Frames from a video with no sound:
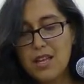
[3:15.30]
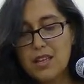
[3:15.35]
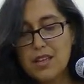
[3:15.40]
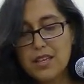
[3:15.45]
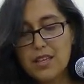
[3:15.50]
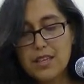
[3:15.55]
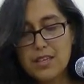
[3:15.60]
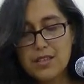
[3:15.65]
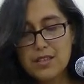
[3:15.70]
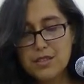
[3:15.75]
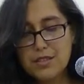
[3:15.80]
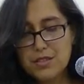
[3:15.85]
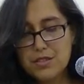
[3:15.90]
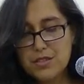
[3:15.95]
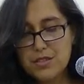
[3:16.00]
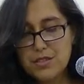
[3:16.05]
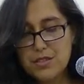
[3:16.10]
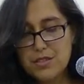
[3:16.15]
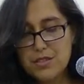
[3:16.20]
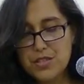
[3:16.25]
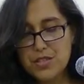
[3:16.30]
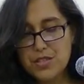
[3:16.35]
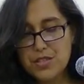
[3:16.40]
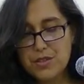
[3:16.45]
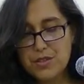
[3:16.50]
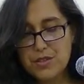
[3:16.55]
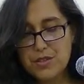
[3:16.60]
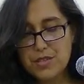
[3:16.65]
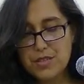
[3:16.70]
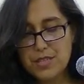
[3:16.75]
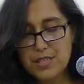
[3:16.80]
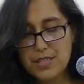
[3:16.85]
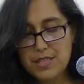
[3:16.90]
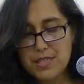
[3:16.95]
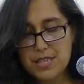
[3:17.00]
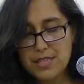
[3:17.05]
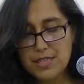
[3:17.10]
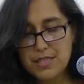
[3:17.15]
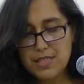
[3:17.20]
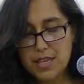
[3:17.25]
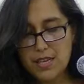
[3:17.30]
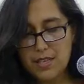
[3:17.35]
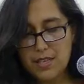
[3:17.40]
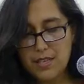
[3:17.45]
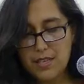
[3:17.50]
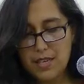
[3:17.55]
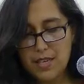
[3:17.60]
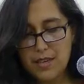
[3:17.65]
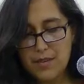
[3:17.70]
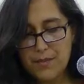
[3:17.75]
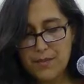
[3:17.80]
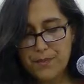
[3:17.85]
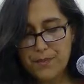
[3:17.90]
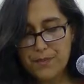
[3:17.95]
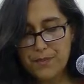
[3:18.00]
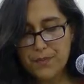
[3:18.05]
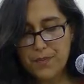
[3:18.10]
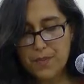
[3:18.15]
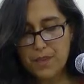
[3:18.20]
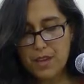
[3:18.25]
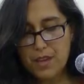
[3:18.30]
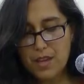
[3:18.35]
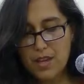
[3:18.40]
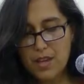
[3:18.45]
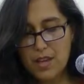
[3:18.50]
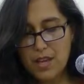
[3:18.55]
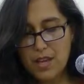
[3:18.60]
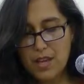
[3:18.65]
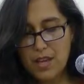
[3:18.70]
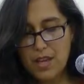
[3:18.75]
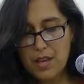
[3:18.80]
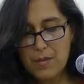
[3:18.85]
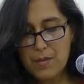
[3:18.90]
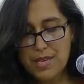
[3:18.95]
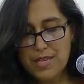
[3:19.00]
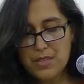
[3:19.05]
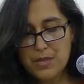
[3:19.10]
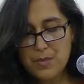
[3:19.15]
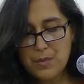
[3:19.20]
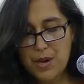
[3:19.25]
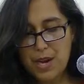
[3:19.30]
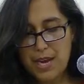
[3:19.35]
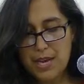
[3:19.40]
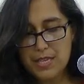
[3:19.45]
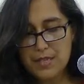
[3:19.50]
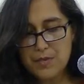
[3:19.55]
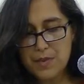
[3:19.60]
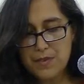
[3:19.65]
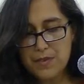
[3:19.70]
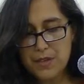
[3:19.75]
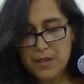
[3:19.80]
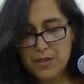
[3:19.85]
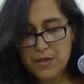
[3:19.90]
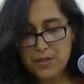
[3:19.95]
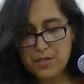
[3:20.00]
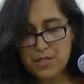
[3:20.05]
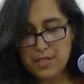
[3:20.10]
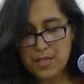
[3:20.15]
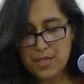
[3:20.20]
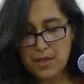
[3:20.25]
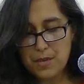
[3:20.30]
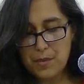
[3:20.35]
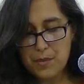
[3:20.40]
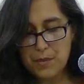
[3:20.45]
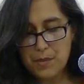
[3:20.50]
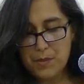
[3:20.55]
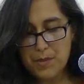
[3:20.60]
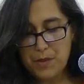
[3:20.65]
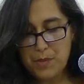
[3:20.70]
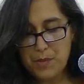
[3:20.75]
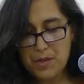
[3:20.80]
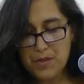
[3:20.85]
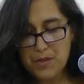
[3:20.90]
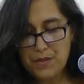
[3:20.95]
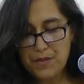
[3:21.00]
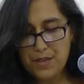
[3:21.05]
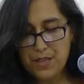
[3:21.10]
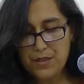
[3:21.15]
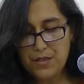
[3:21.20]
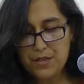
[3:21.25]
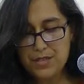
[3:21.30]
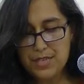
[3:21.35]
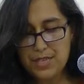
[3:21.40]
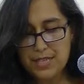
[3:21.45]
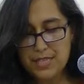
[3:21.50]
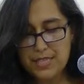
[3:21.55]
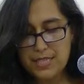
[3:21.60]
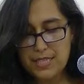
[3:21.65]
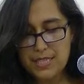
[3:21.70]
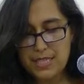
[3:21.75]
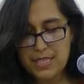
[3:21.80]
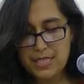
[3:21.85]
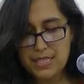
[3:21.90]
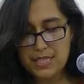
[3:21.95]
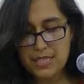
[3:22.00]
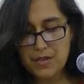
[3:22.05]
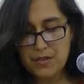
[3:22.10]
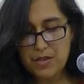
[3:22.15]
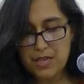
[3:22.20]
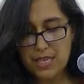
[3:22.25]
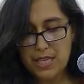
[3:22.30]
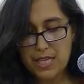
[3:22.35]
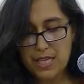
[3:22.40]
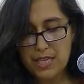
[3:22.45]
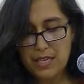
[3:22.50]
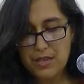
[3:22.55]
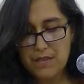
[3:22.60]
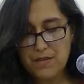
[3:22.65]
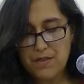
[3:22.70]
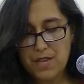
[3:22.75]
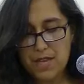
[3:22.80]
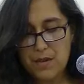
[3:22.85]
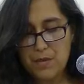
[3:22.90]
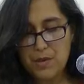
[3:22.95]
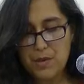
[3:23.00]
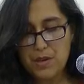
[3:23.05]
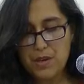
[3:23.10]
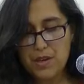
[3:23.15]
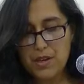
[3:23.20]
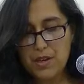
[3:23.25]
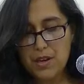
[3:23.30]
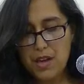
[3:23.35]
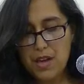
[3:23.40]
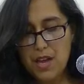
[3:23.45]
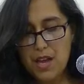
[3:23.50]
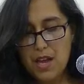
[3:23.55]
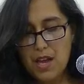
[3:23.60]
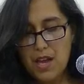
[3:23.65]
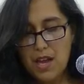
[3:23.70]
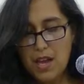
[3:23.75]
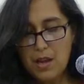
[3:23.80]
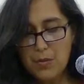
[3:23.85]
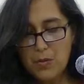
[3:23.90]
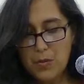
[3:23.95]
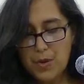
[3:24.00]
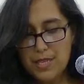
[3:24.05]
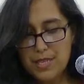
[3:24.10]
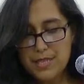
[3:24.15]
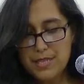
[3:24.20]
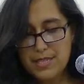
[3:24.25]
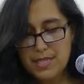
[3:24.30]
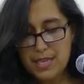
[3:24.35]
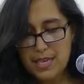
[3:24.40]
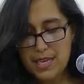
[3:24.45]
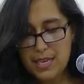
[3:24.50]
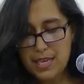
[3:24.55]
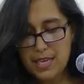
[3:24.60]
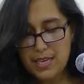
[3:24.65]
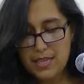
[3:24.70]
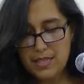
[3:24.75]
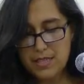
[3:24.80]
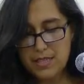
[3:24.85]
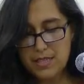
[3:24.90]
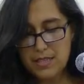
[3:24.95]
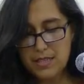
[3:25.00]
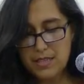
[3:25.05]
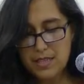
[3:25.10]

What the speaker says: Lil, she turns and says suddenly. In my surprise, my fingers slip. My middle finger sinks into the searing heat of the ember. I wince and hiss.